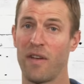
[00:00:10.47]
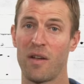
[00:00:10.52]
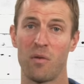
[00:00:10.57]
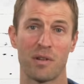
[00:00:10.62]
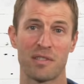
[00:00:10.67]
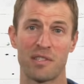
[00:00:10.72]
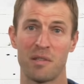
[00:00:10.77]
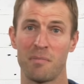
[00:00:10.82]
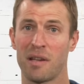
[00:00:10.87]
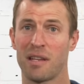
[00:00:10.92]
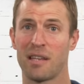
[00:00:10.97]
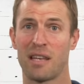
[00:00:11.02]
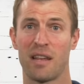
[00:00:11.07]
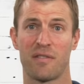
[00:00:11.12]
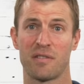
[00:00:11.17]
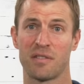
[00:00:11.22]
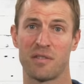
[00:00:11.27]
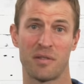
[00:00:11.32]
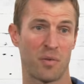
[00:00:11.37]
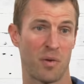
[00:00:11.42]
Hey, what's the big
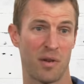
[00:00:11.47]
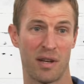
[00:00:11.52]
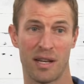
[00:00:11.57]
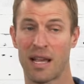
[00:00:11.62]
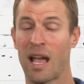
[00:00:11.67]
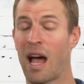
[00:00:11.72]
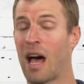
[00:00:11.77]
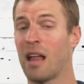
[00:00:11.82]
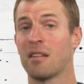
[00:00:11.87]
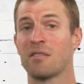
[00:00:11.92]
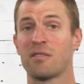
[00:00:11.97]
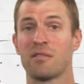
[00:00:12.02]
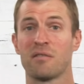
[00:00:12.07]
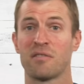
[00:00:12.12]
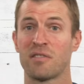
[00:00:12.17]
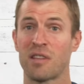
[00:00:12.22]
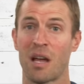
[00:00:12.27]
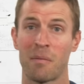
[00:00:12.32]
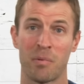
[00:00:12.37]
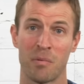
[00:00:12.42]
difference between a collagen
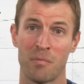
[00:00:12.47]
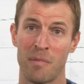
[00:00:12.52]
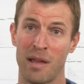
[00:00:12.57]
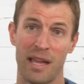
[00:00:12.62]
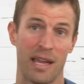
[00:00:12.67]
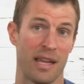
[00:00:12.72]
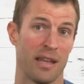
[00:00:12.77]
supplement